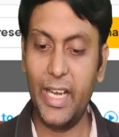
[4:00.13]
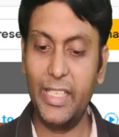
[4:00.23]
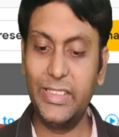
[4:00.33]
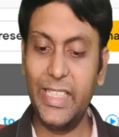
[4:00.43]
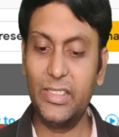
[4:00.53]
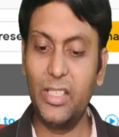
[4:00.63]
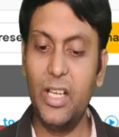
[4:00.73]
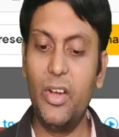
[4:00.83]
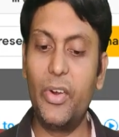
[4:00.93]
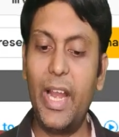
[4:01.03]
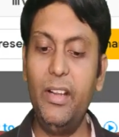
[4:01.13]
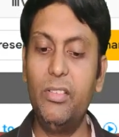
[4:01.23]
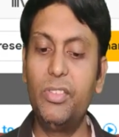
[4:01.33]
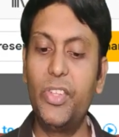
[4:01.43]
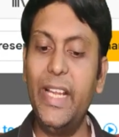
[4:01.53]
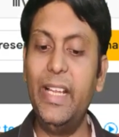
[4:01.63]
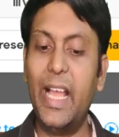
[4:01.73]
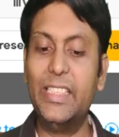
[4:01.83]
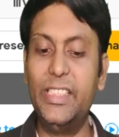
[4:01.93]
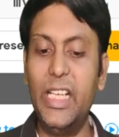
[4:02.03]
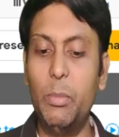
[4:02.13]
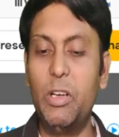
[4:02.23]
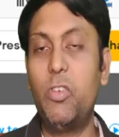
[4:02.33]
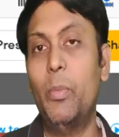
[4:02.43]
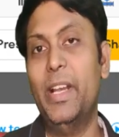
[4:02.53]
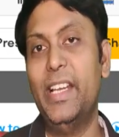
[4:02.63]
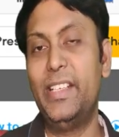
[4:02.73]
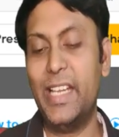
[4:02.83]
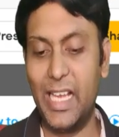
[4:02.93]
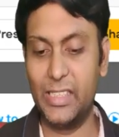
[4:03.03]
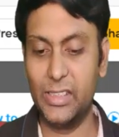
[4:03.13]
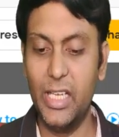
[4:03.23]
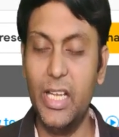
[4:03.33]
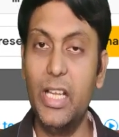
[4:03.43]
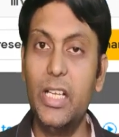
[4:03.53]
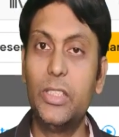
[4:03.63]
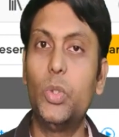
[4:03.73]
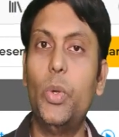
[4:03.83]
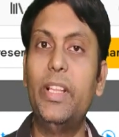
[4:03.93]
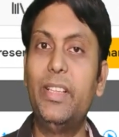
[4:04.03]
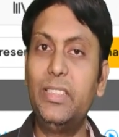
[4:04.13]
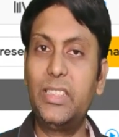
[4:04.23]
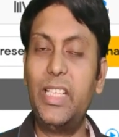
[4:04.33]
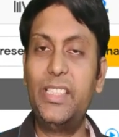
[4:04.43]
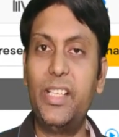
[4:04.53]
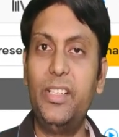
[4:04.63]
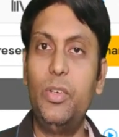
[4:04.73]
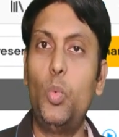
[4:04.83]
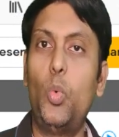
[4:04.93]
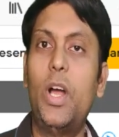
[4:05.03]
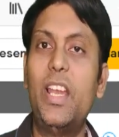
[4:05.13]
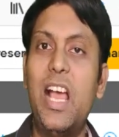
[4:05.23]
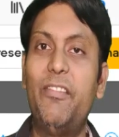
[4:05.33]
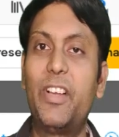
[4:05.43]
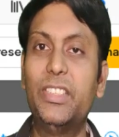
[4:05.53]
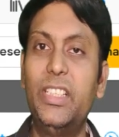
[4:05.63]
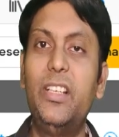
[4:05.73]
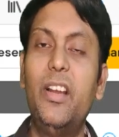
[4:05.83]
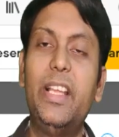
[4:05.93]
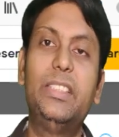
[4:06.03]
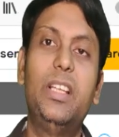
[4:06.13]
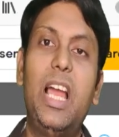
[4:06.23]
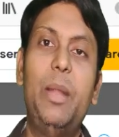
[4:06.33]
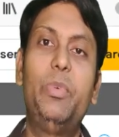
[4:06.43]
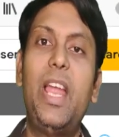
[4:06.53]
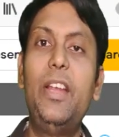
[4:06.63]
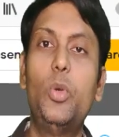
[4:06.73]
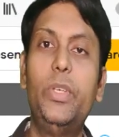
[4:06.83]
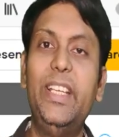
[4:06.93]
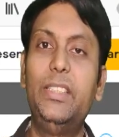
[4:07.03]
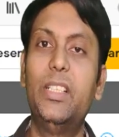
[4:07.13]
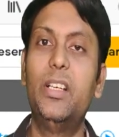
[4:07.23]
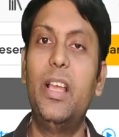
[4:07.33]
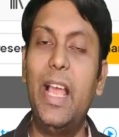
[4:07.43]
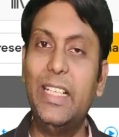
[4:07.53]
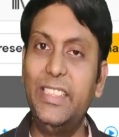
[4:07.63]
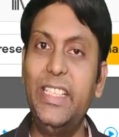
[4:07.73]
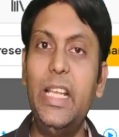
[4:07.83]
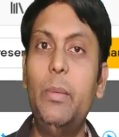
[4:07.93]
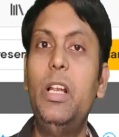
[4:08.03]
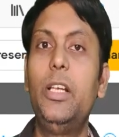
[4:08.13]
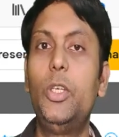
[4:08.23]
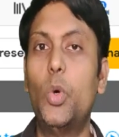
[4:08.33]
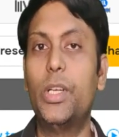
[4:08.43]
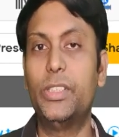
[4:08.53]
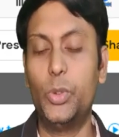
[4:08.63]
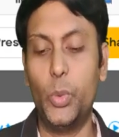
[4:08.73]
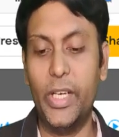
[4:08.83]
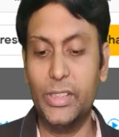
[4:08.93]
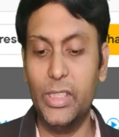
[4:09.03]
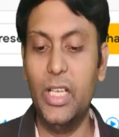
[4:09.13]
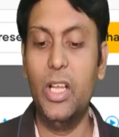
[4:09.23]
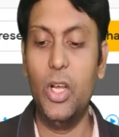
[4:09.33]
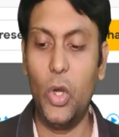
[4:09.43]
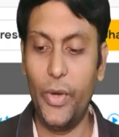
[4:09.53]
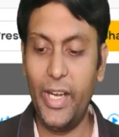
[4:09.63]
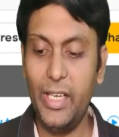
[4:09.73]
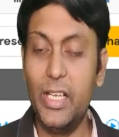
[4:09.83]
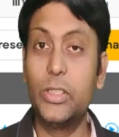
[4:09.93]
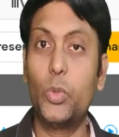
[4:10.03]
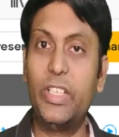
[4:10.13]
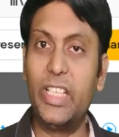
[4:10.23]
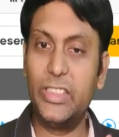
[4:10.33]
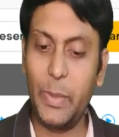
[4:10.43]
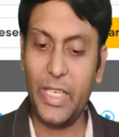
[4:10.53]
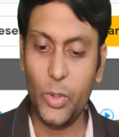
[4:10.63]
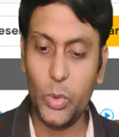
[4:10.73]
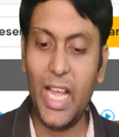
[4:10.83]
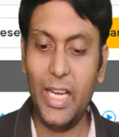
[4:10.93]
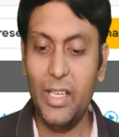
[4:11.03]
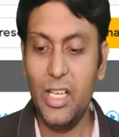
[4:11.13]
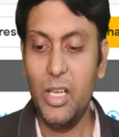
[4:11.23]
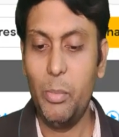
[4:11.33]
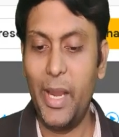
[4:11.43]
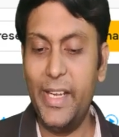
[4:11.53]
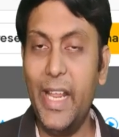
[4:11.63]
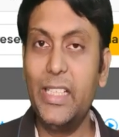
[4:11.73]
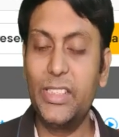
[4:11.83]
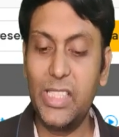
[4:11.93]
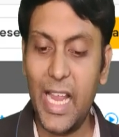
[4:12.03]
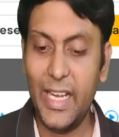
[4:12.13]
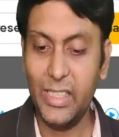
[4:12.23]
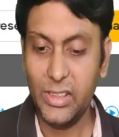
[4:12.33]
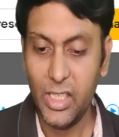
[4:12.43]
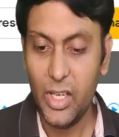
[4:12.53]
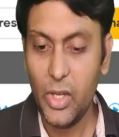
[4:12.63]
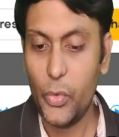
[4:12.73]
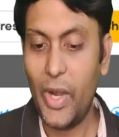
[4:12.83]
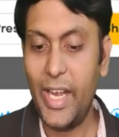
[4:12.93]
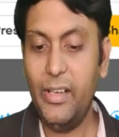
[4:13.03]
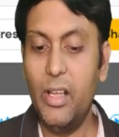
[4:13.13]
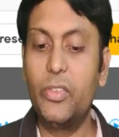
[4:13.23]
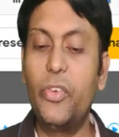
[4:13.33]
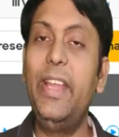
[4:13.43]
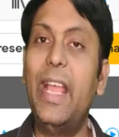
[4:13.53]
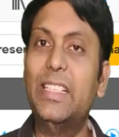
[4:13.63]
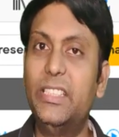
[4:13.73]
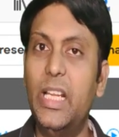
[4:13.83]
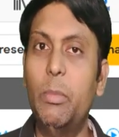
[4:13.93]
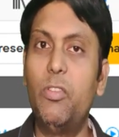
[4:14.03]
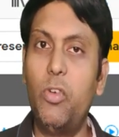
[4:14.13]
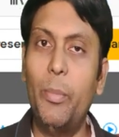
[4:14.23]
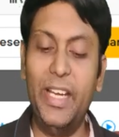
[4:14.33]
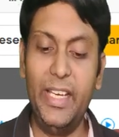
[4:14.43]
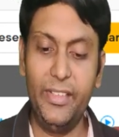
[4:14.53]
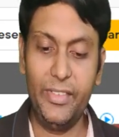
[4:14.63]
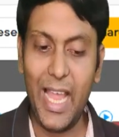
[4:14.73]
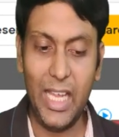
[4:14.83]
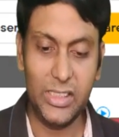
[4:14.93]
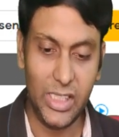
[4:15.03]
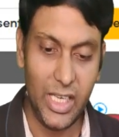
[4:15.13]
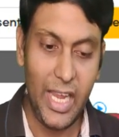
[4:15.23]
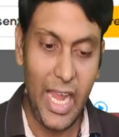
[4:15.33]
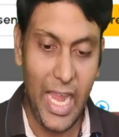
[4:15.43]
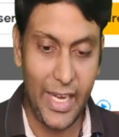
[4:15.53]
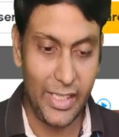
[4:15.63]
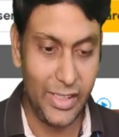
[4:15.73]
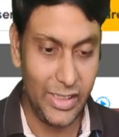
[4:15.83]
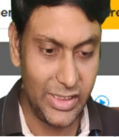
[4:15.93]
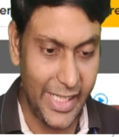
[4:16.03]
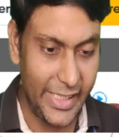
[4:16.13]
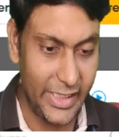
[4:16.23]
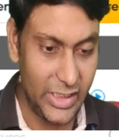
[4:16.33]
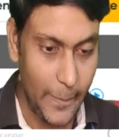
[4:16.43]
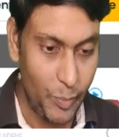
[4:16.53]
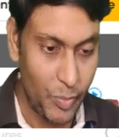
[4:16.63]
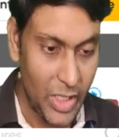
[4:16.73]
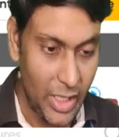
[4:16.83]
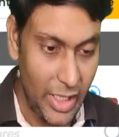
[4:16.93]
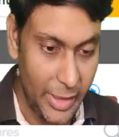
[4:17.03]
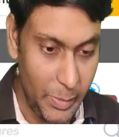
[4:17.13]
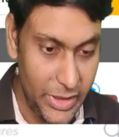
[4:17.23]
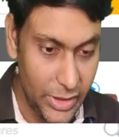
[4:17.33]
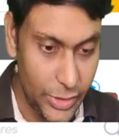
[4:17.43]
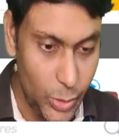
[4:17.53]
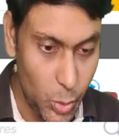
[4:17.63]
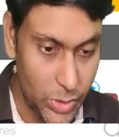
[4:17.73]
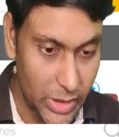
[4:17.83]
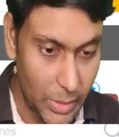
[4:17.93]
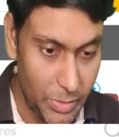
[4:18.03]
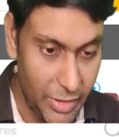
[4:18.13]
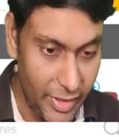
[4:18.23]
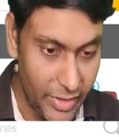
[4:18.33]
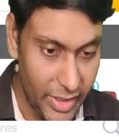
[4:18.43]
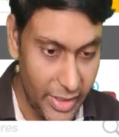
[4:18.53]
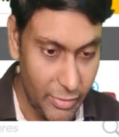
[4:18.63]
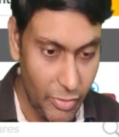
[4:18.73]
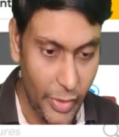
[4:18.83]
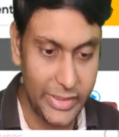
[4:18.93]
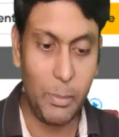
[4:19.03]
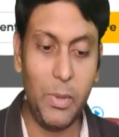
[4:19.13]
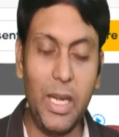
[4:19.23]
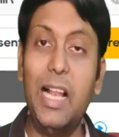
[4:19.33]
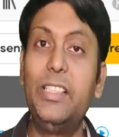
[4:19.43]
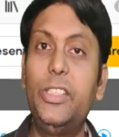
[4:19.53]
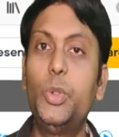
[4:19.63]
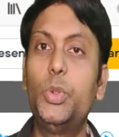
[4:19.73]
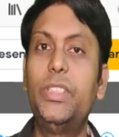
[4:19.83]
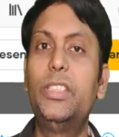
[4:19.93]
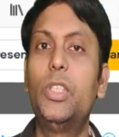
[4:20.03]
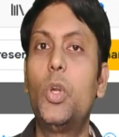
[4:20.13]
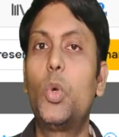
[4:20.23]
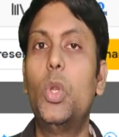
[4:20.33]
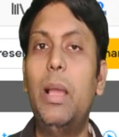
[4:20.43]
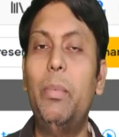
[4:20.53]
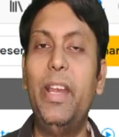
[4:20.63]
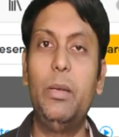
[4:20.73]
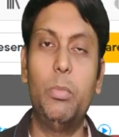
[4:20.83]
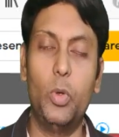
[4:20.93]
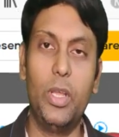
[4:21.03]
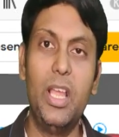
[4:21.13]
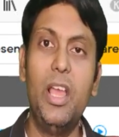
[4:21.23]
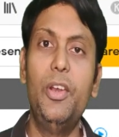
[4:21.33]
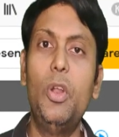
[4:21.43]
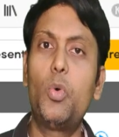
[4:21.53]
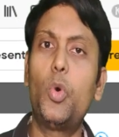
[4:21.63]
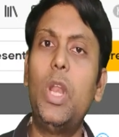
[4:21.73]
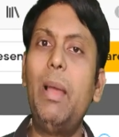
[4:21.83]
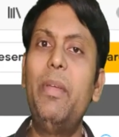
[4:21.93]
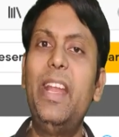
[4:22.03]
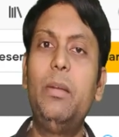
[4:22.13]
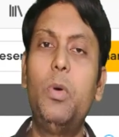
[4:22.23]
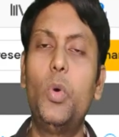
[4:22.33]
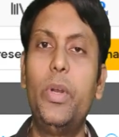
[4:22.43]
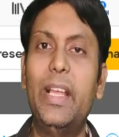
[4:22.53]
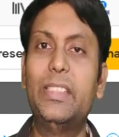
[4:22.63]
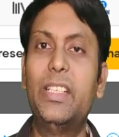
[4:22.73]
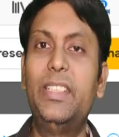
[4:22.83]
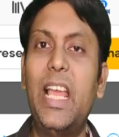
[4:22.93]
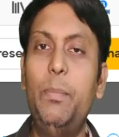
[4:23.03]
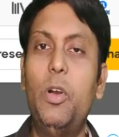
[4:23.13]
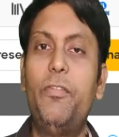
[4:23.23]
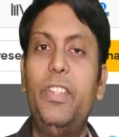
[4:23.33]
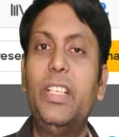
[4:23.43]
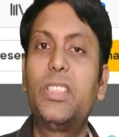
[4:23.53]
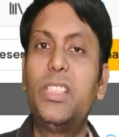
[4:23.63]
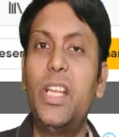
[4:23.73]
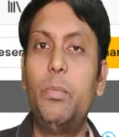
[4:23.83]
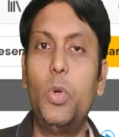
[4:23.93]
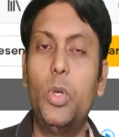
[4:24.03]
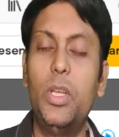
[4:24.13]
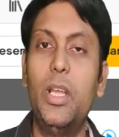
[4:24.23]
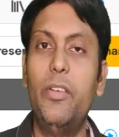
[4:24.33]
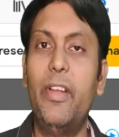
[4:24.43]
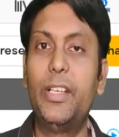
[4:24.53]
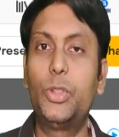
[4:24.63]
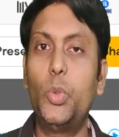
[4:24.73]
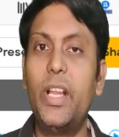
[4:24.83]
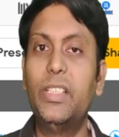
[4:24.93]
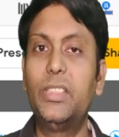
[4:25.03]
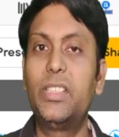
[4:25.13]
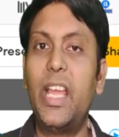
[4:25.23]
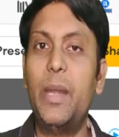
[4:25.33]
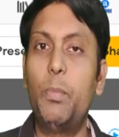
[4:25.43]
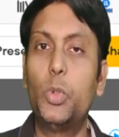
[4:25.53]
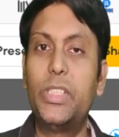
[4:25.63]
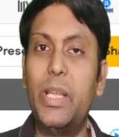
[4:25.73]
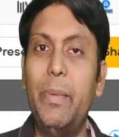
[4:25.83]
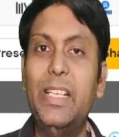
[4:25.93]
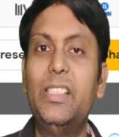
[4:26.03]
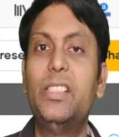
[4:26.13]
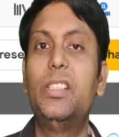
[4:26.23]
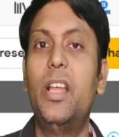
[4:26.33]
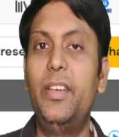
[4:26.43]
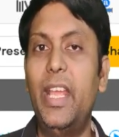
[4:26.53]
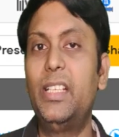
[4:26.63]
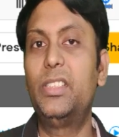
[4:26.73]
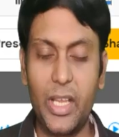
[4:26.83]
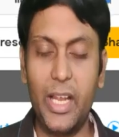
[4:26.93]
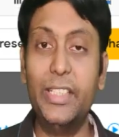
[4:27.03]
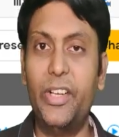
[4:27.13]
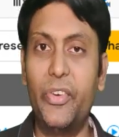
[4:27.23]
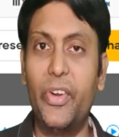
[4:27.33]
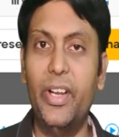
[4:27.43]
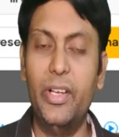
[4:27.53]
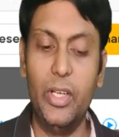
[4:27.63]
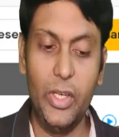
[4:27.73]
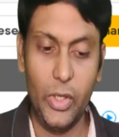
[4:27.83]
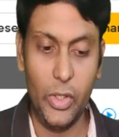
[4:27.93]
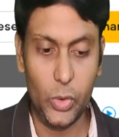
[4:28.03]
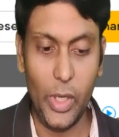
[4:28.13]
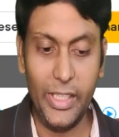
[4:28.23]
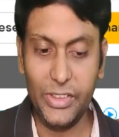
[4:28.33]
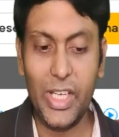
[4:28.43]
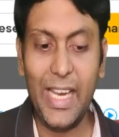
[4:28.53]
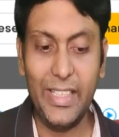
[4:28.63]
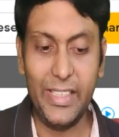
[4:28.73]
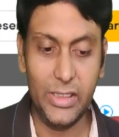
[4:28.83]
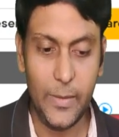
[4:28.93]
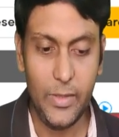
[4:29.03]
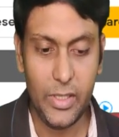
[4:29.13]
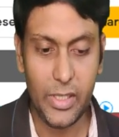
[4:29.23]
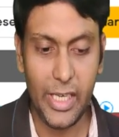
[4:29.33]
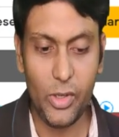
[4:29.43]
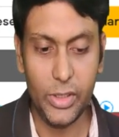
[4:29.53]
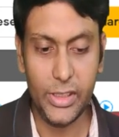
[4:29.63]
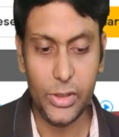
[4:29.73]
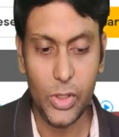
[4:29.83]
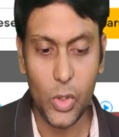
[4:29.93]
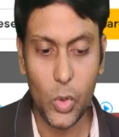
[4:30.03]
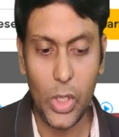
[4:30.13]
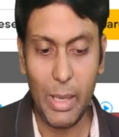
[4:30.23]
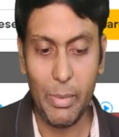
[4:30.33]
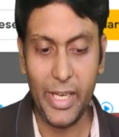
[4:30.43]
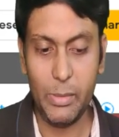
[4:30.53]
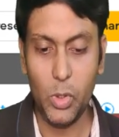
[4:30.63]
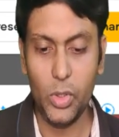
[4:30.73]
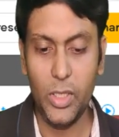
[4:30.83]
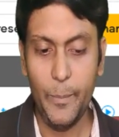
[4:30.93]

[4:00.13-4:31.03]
it says write 3 HTML formatting tags. So in this session, what I have considered is I'm trying to teach HTML to our students. All right. So with respect to that, my next slide is write 3 HTML formatting tags. And in this case, let me just choose some different thing. For example, I'll choose this collaborate board. Now, collaborate board is a type of discussion board where students can post images, text, etc. So let's try this. Click on this collaborate board.